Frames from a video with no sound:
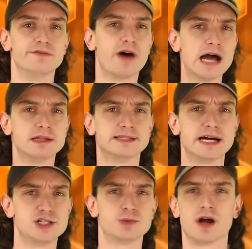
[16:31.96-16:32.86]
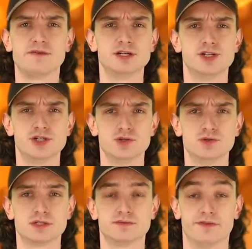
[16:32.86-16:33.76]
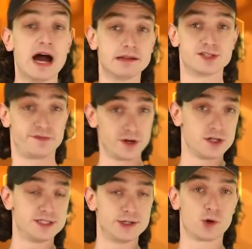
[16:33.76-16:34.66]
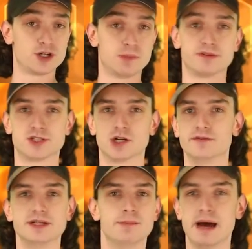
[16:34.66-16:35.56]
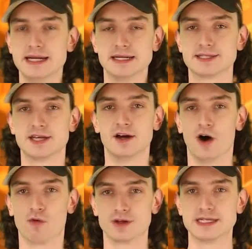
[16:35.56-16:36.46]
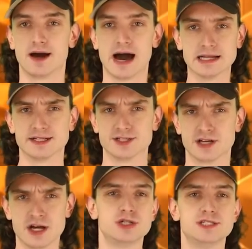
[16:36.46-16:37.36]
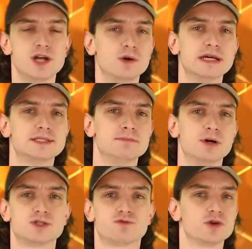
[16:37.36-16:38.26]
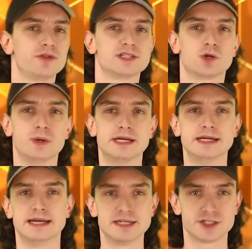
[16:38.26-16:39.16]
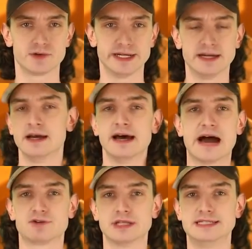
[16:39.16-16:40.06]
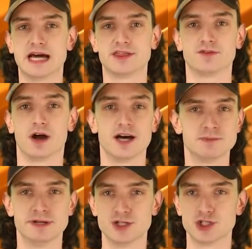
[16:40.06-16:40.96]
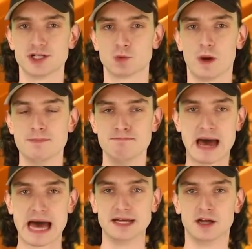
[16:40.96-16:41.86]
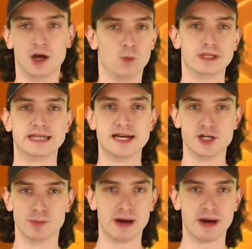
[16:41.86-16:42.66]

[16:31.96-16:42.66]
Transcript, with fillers: and violent that she would often choose violence first in order to preserve independence over the island. She's known as the most ruthless queen in history. After the death of her husband, she just went mad had with that new